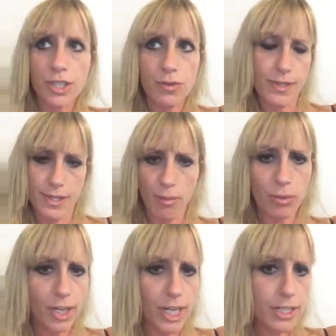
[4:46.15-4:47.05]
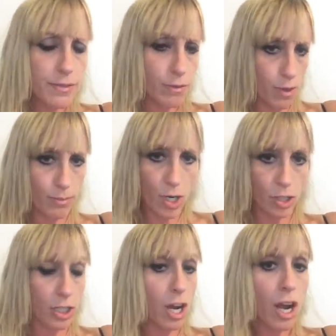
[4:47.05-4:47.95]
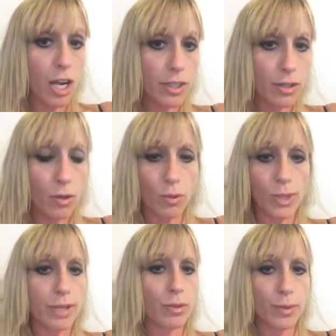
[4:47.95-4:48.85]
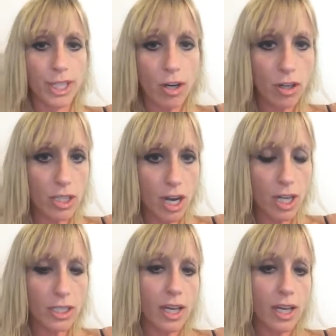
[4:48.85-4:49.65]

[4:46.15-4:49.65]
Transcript: separate us from our God or whatever we call God.